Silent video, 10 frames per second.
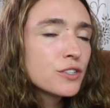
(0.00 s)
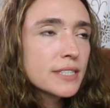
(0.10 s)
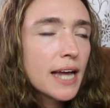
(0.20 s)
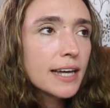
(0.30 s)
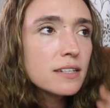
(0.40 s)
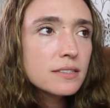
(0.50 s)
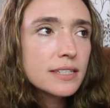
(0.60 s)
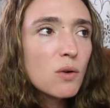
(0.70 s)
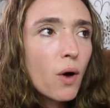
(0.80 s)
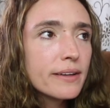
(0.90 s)
You see, I could
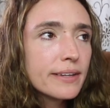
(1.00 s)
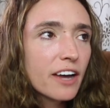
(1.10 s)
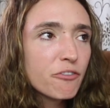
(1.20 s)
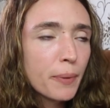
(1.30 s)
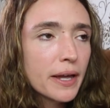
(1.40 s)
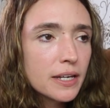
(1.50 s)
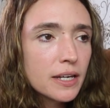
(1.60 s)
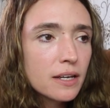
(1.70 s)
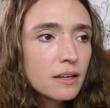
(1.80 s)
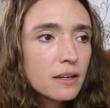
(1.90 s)
see why the
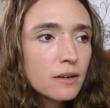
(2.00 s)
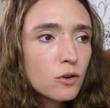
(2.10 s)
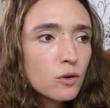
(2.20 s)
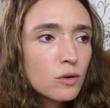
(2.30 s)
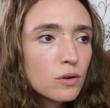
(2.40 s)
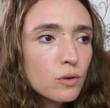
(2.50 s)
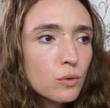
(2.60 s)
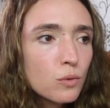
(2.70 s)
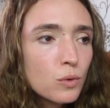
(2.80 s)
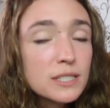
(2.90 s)
FPI
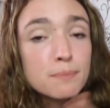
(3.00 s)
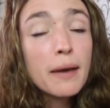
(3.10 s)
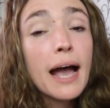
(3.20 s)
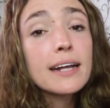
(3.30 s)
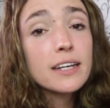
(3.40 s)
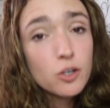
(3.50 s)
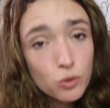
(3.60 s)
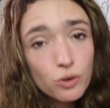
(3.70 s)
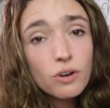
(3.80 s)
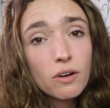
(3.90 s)
was mad at
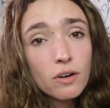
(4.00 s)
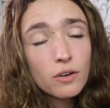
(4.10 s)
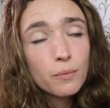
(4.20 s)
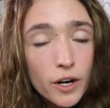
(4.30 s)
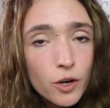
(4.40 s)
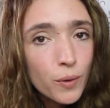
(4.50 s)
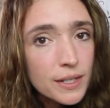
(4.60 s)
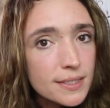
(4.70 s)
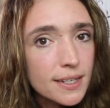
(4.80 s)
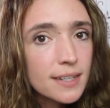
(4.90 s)
Google. What a
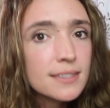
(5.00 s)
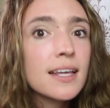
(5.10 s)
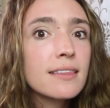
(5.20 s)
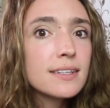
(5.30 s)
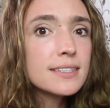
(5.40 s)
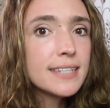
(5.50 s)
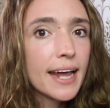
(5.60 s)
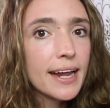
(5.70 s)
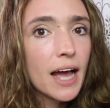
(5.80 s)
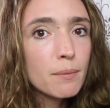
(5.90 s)
coincidence. The
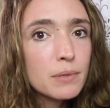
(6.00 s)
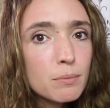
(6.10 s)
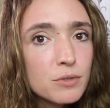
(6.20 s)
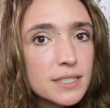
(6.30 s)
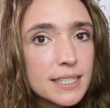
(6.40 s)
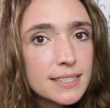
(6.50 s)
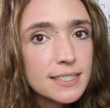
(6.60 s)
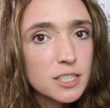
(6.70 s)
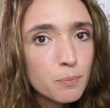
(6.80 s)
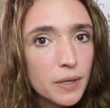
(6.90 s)
day Habib Rizieq
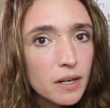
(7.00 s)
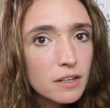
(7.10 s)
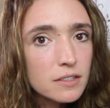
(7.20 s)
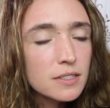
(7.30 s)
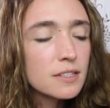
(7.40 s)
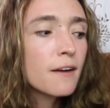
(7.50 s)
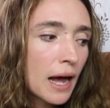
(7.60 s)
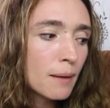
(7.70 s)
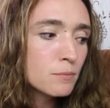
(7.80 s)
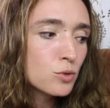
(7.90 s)
disappears,
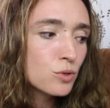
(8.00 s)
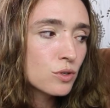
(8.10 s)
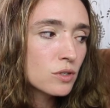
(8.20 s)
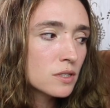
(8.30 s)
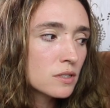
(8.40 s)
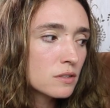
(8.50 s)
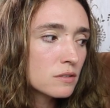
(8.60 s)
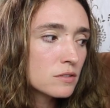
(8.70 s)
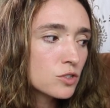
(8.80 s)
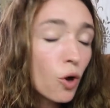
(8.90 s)
Abdul
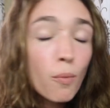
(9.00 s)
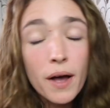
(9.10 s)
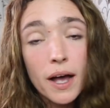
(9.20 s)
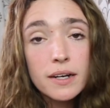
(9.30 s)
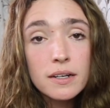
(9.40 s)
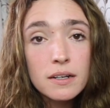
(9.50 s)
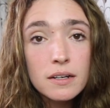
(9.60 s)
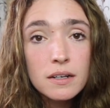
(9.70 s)
Somad